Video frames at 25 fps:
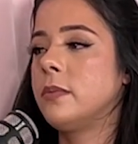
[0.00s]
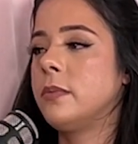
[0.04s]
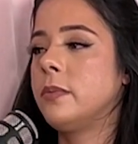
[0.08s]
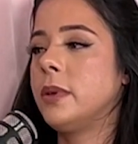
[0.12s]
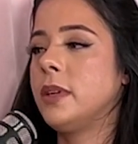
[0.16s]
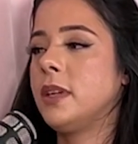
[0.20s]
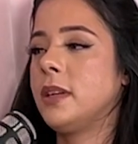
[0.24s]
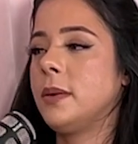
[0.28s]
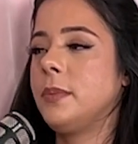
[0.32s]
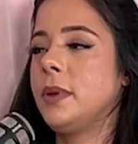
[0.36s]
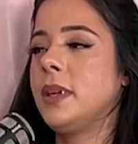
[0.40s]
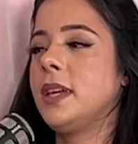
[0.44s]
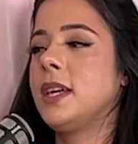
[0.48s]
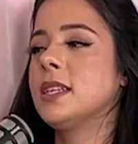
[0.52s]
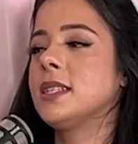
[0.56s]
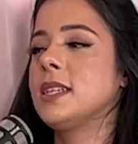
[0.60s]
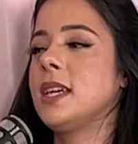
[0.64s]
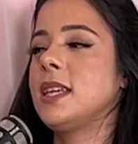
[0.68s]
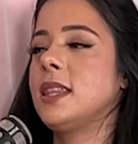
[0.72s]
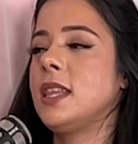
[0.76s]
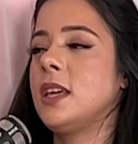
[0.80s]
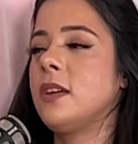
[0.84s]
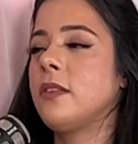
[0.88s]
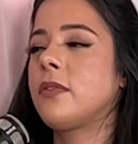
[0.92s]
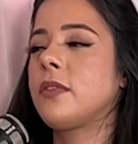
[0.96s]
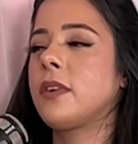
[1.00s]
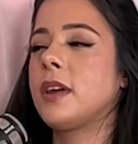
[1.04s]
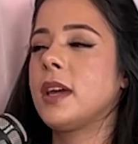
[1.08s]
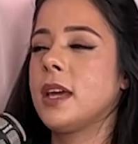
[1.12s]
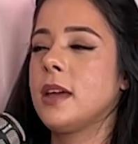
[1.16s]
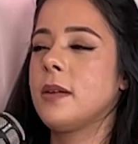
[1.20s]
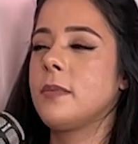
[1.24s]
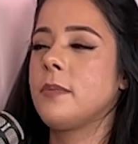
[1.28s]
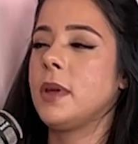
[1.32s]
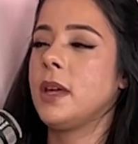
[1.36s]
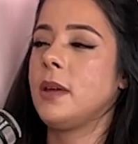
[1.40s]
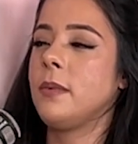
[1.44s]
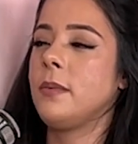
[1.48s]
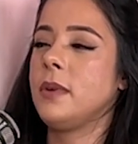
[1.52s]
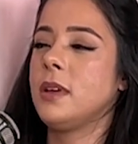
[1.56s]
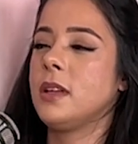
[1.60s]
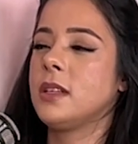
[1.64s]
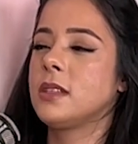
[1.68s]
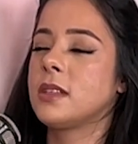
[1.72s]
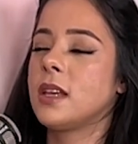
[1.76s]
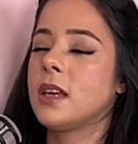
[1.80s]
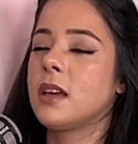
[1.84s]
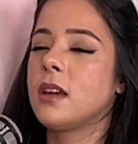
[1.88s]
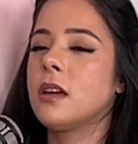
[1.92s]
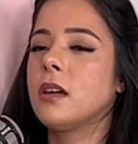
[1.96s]
But because I think for him, maybe
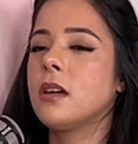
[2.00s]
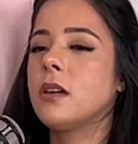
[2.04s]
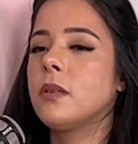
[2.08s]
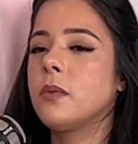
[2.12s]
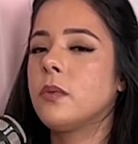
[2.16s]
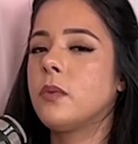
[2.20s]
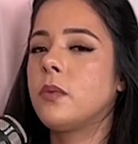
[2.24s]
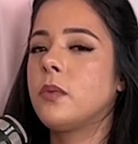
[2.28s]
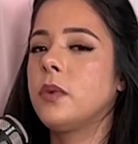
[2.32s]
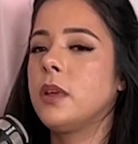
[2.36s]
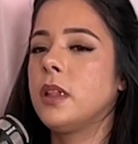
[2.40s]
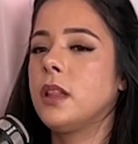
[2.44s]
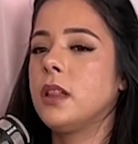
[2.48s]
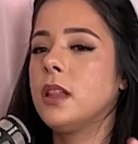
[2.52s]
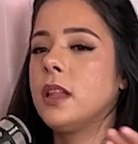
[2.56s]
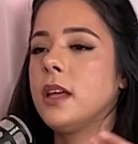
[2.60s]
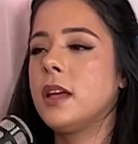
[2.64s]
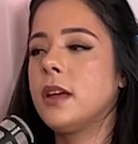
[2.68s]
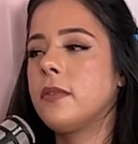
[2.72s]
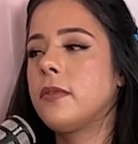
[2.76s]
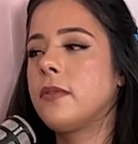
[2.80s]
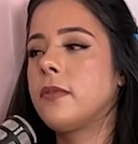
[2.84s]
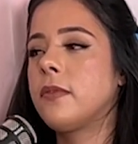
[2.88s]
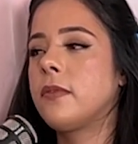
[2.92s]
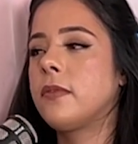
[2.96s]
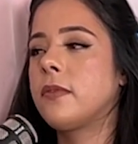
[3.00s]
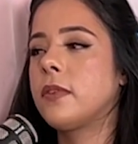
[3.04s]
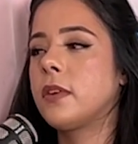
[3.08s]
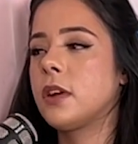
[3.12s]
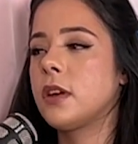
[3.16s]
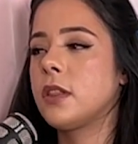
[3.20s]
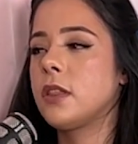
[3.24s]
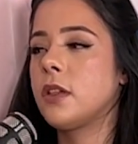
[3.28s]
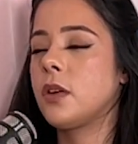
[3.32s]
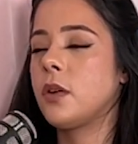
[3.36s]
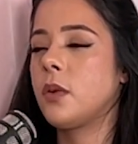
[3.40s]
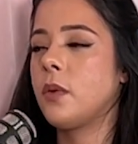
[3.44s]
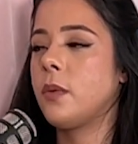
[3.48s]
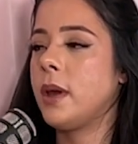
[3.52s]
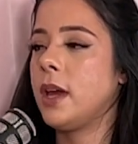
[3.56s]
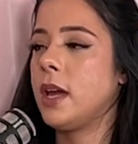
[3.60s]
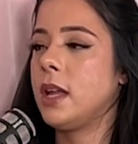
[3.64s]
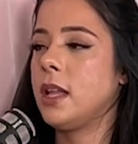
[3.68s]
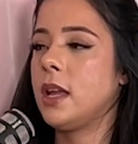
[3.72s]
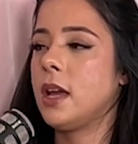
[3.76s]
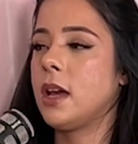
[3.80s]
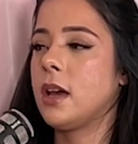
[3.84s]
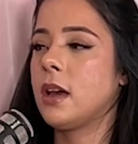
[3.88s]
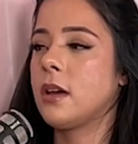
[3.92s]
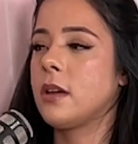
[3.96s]
it's like we live further away
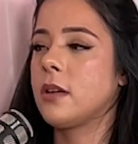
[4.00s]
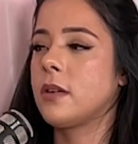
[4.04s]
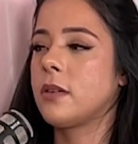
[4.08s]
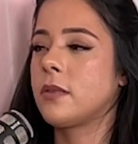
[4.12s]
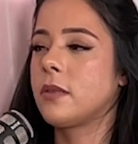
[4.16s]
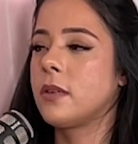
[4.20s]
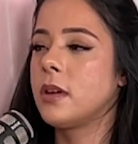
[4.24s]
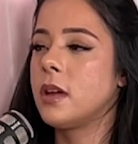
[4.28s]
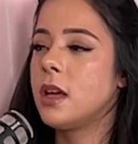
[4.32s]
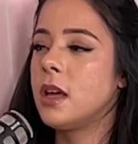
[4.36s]
now,